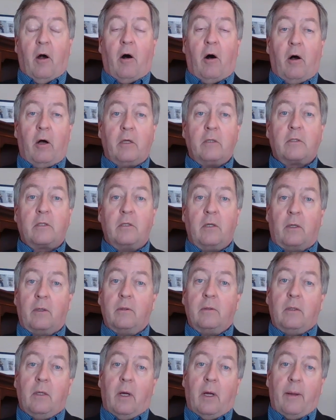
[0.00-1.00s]

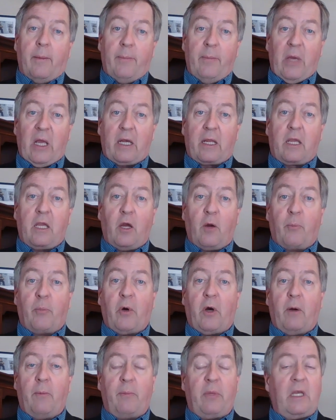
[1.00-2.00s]
Also, Medicare
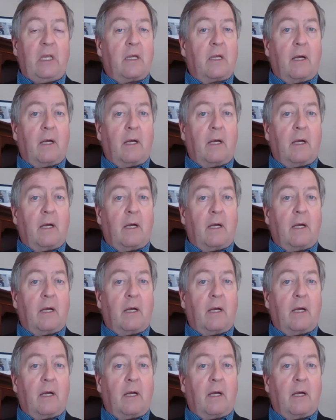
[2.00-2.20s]
Part B